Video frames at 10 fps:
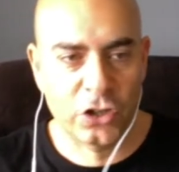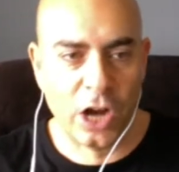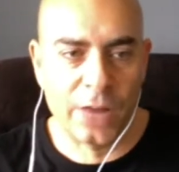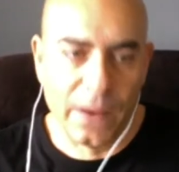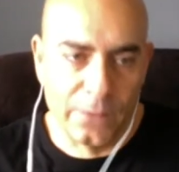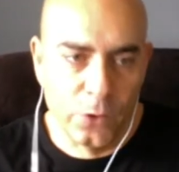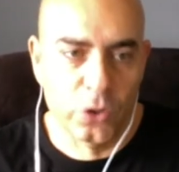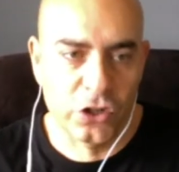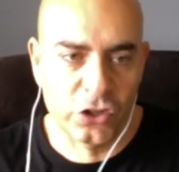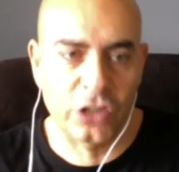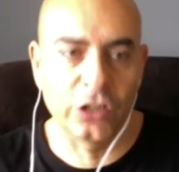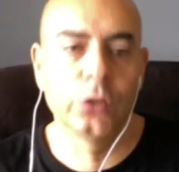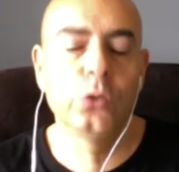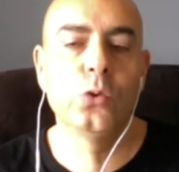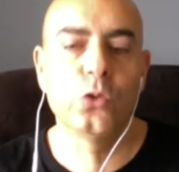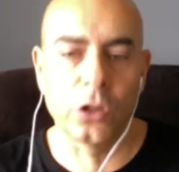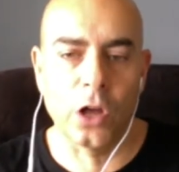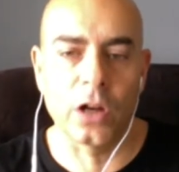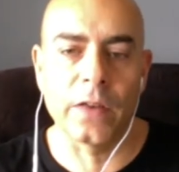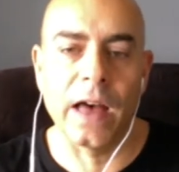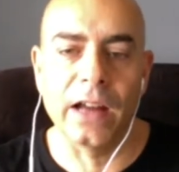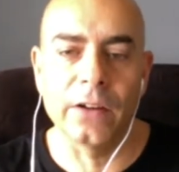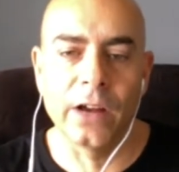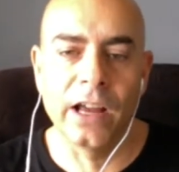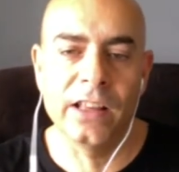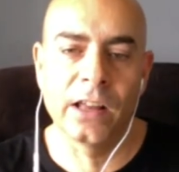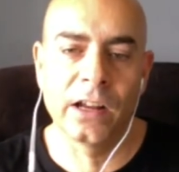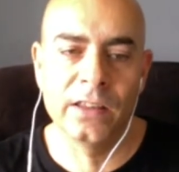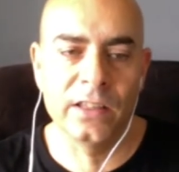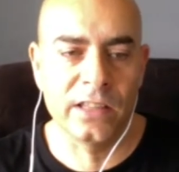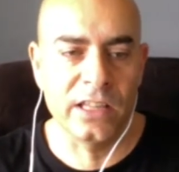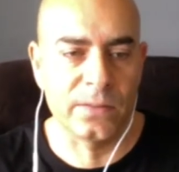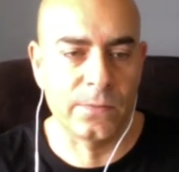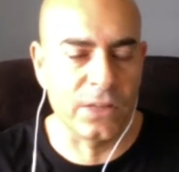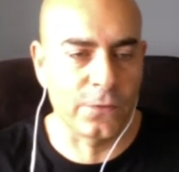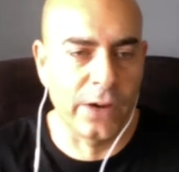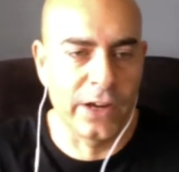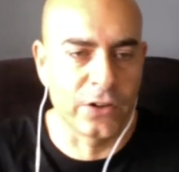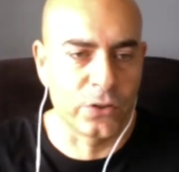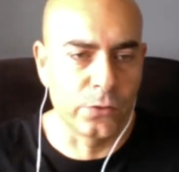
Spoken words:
I've noticed you're starting to lose a lot of that, right? A lot of these fighters who've